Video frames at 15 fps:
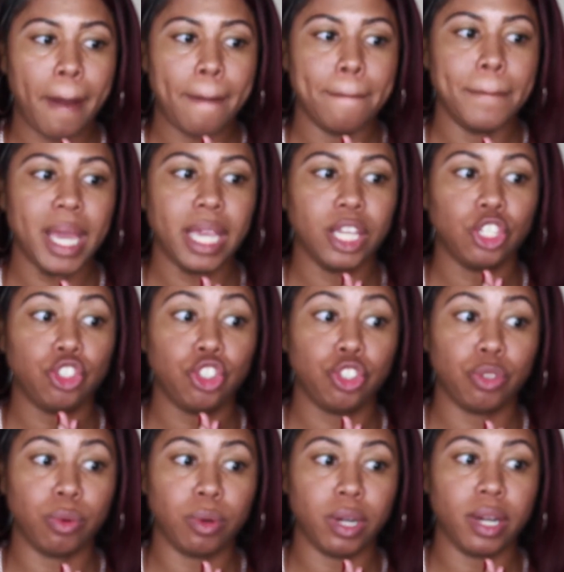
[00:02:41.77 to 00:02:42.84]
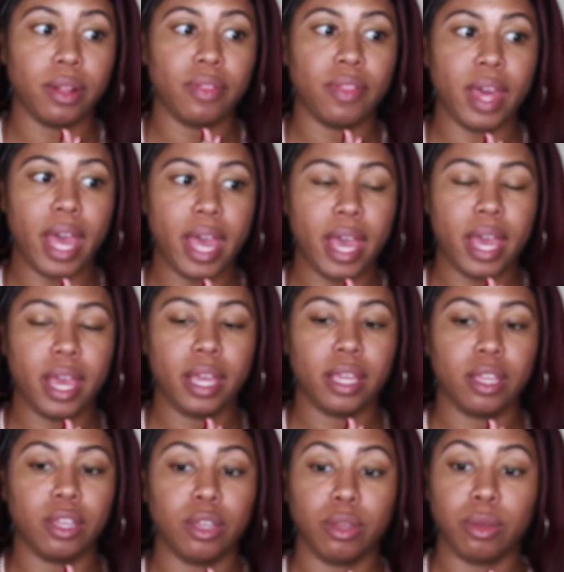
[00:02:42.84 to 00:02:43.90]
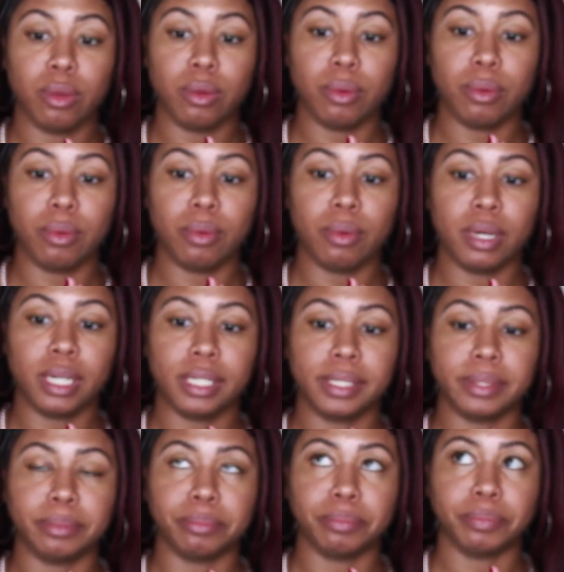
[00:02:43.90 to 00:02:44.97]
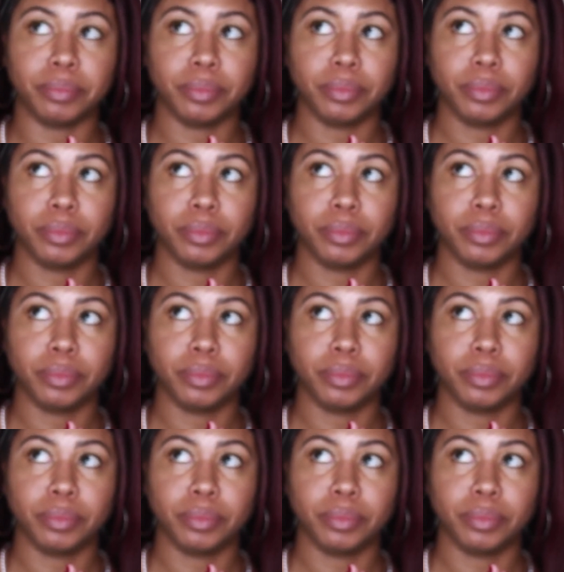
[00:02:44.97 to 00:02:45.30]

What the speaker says: make sure that you, how